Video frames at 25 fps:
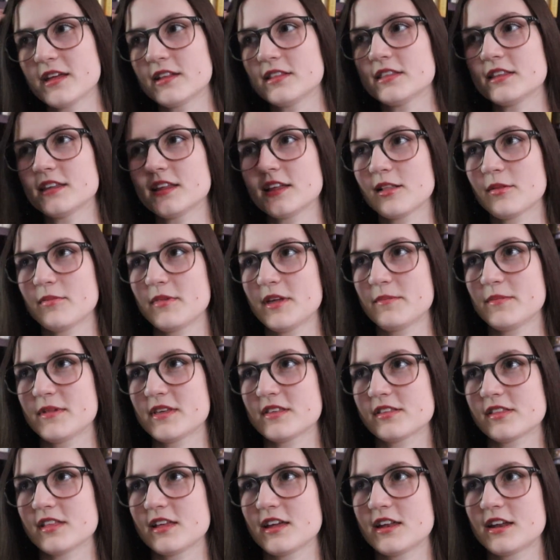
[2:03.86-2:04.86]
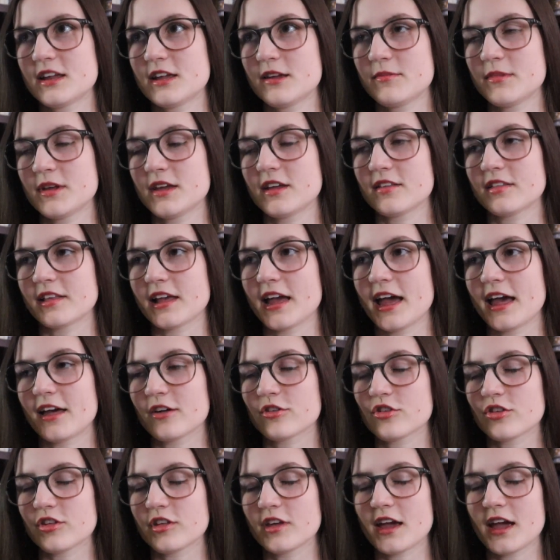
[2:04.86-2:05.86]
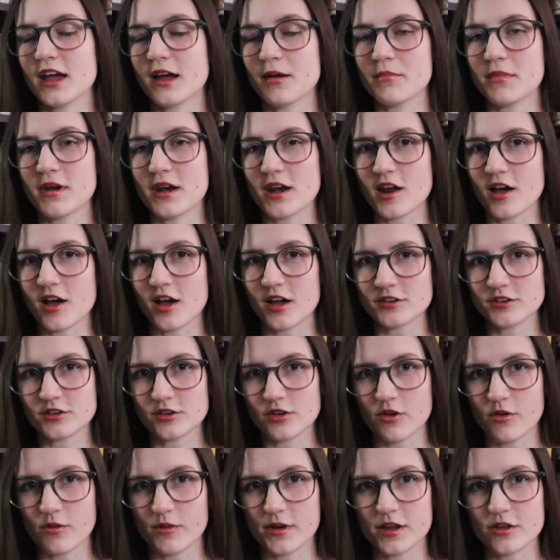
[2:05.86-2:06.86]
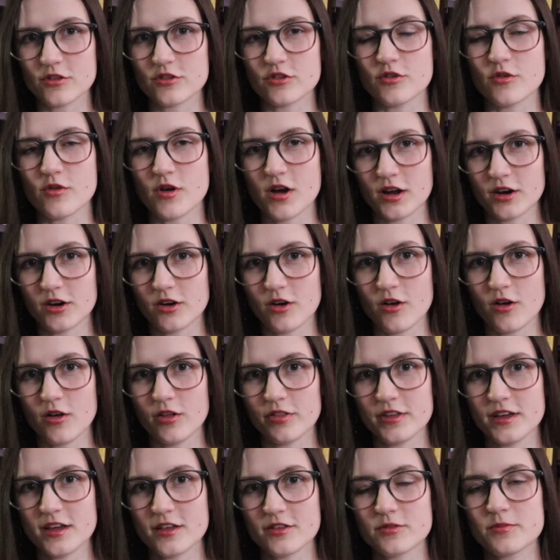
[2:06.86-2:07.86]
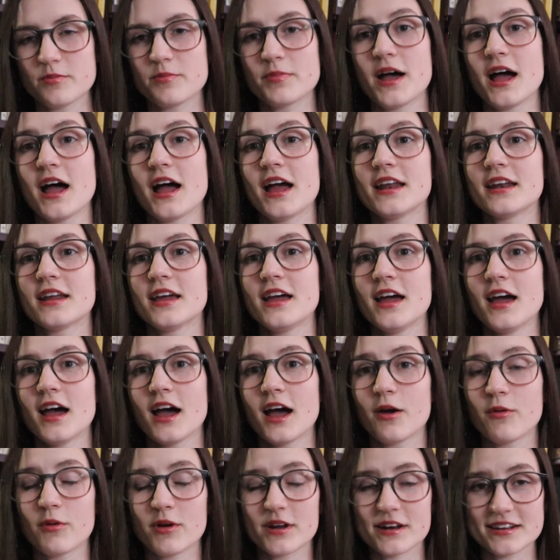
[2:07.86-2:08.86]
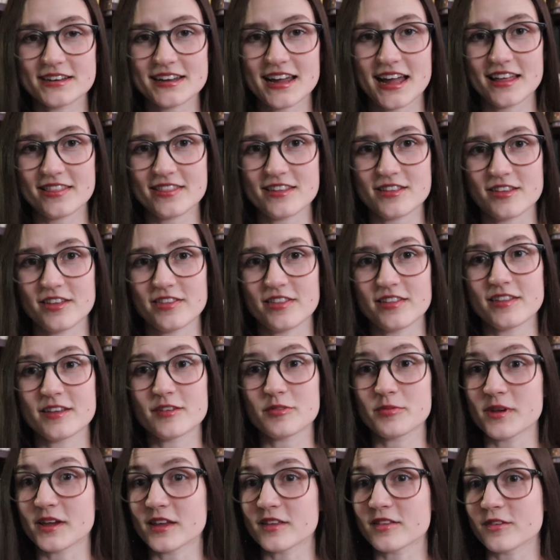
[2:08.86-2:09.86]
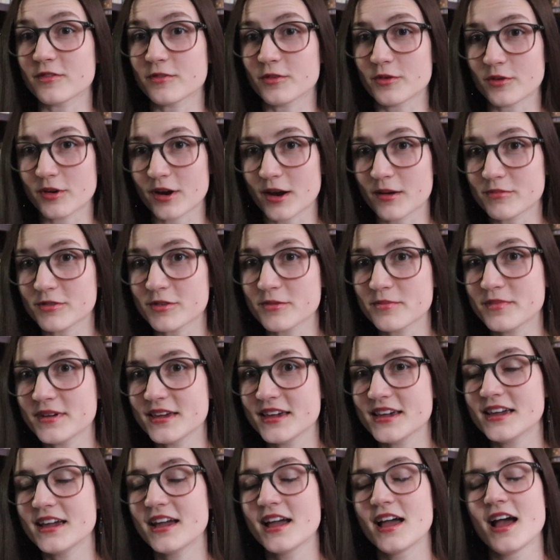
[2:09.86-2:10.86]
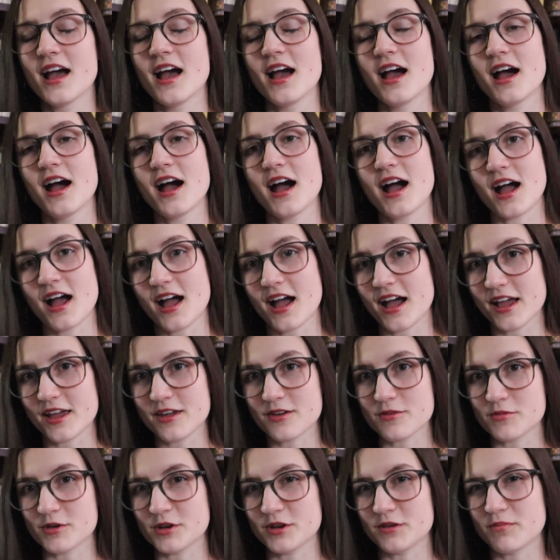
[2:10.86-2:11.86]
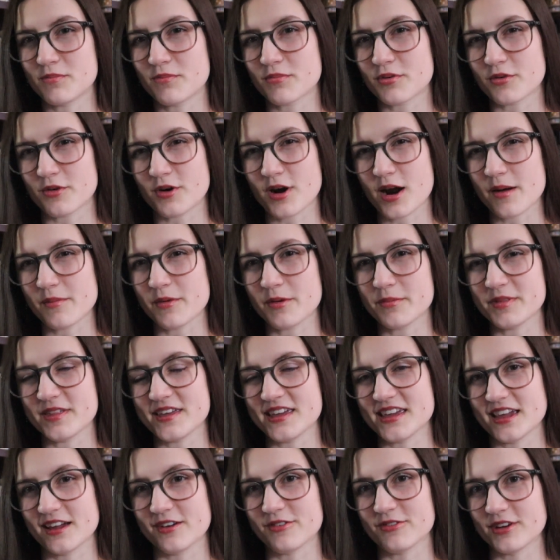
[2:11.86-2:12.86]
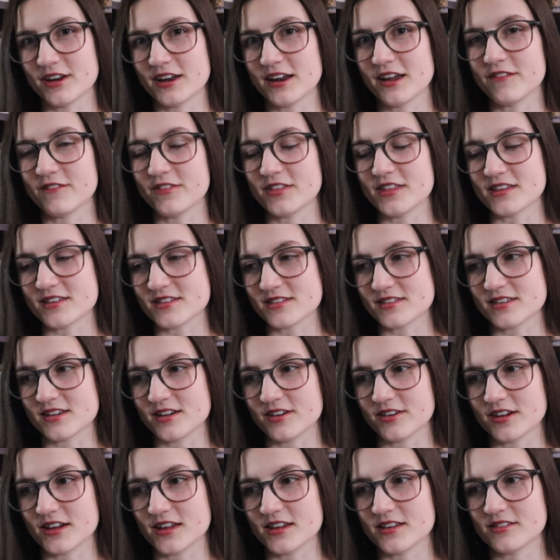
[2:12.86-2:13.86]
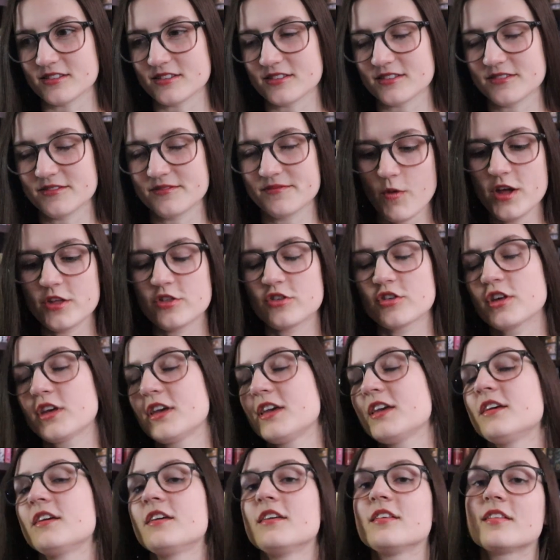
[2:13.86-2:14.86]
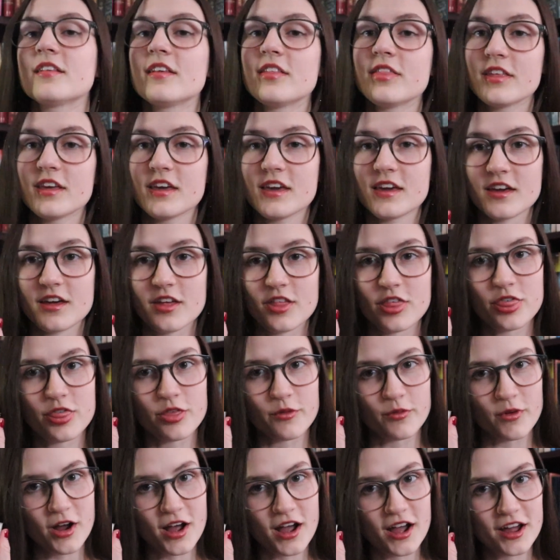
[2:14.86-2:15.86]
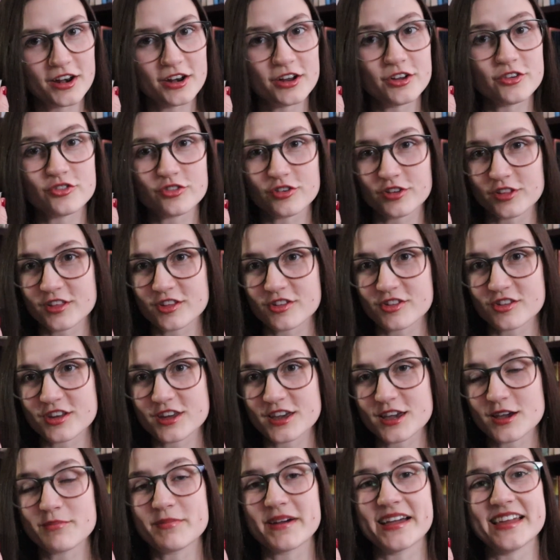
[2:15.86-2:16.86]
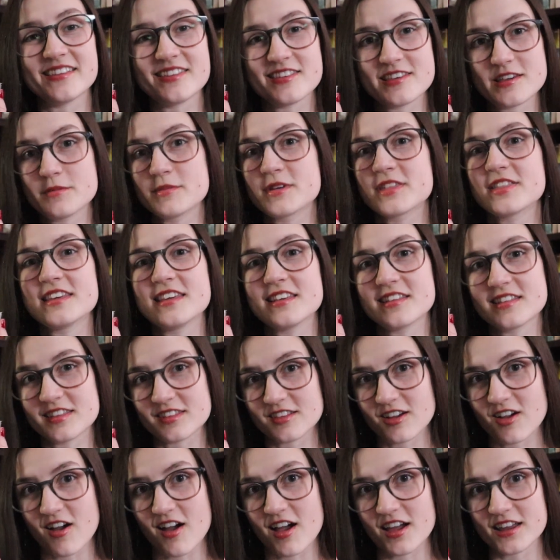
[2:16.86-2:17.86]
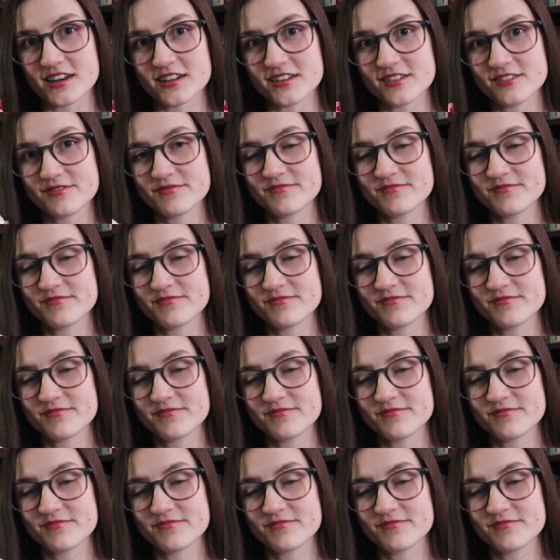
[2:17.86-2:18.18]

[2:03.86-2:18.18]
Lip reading: a little bit misleading because I actually am not going to unhaul this, but I wanted to add this on the list because if it were up to me, I would probably get rid of this series, which is the Thrawn Trilogy by Timothy Zahn.